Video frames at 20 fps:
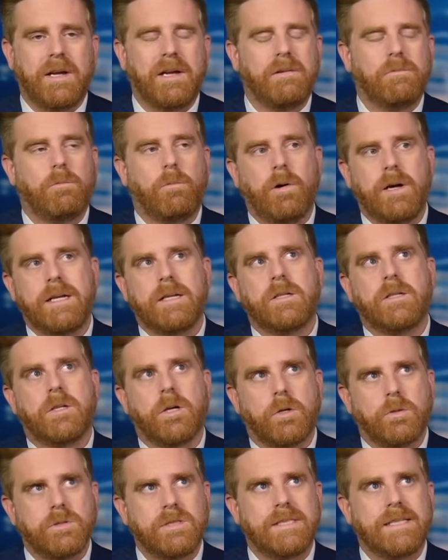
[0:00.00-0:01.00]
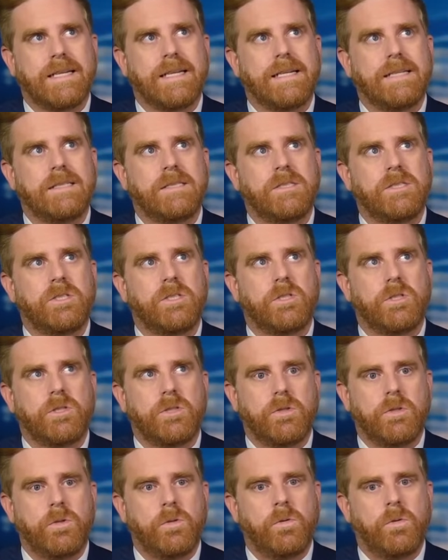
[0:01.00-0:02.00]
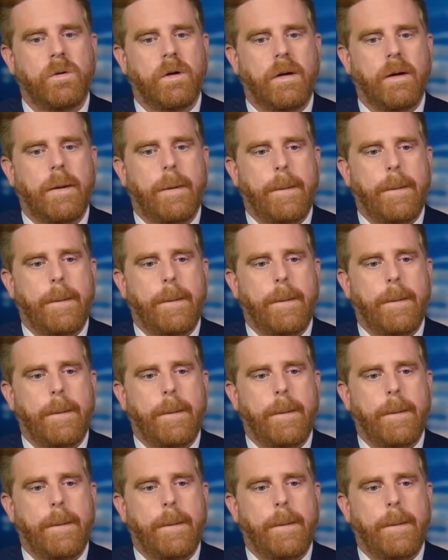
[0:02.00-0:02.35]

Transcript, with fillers: and what goes into